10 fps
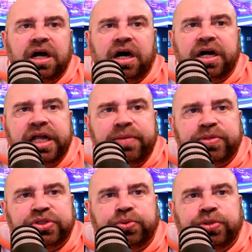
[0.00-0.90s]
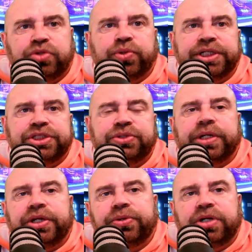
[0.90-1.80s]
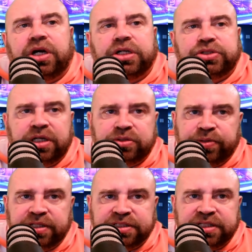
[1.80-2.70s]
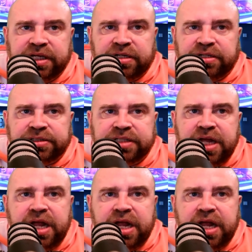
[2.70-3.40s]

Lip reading: Unable to agree to a new contract with the Senators,